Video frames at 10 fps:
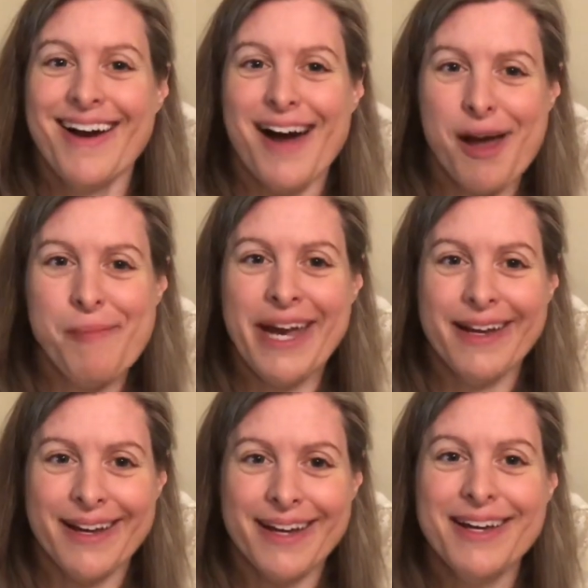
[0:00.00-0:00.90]
I made
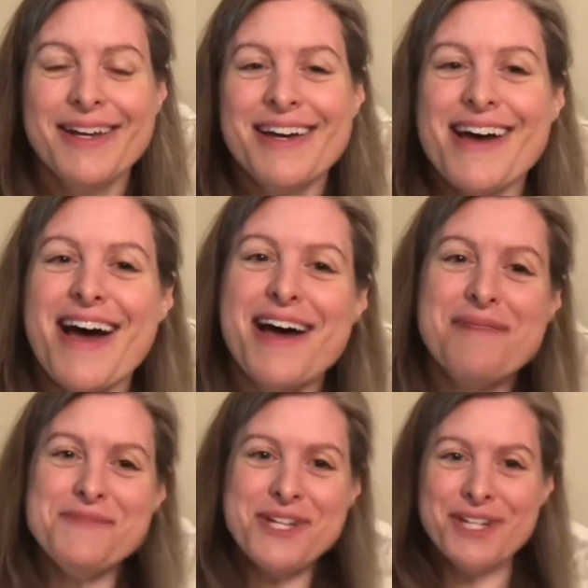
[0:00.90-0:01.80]
a
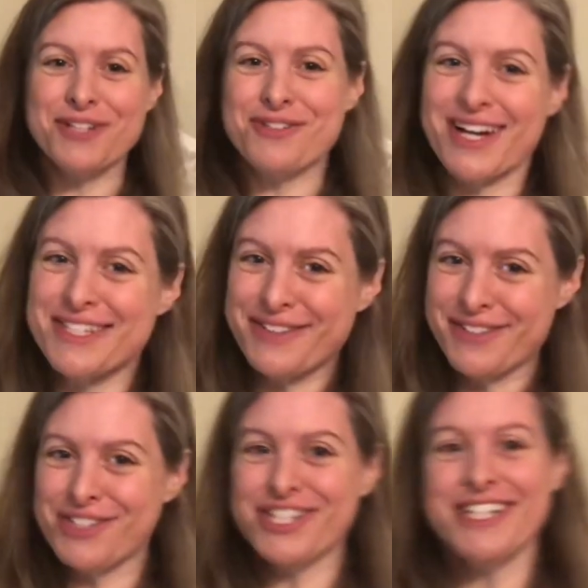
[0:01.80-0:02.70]
New Year's
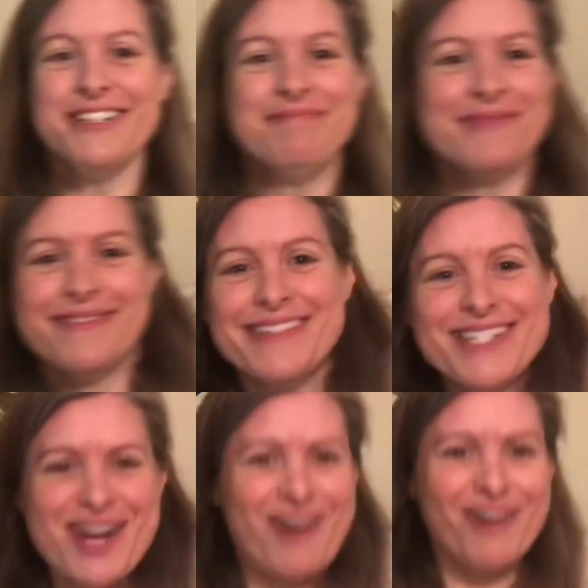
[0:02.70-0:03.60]
resolution
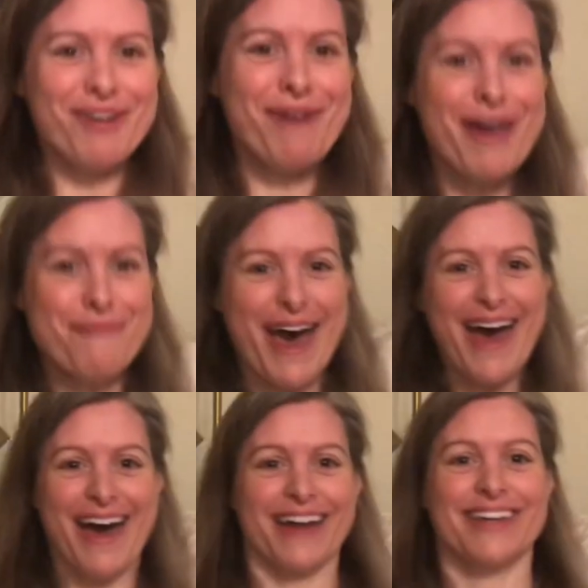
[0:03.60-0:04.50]
to hurry right
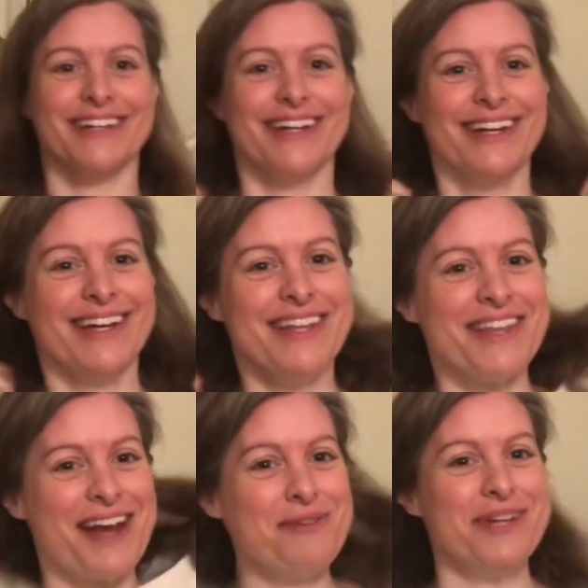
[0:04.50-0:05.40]
back, and
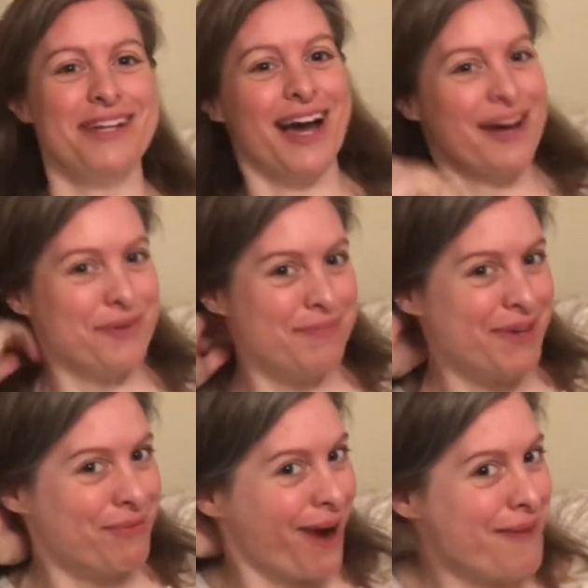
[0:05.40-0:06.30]
that I would
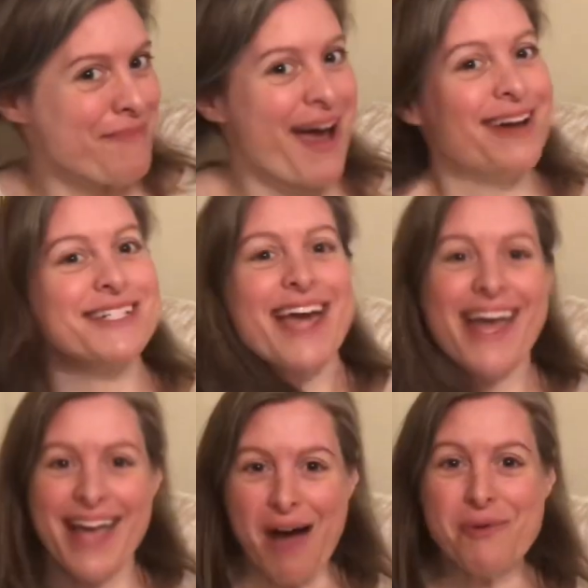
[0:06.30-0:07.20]
be right back to
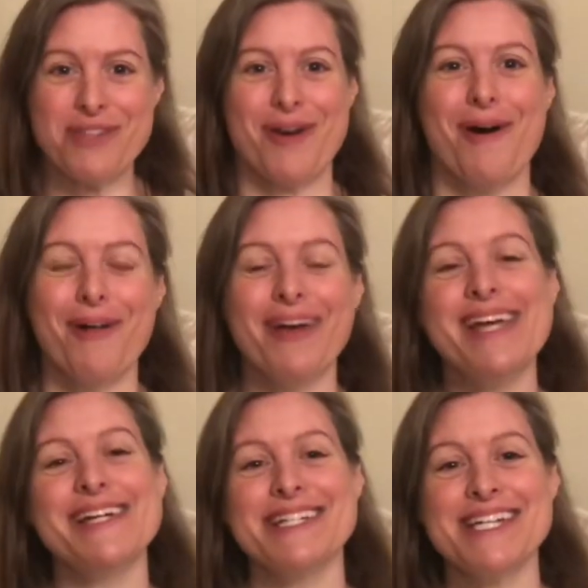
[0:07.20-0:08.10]
hang out with y'all.
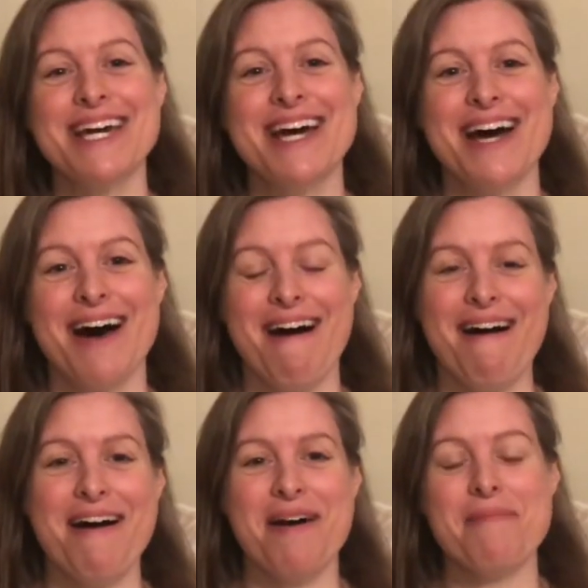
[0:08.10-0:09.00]
And
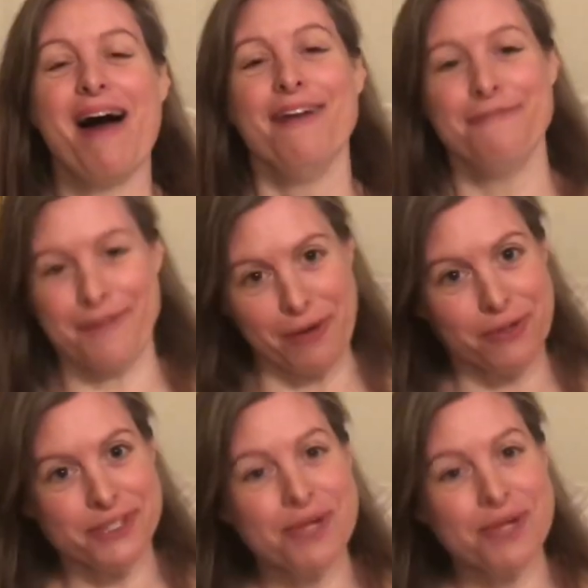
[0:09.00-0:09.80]
I failed.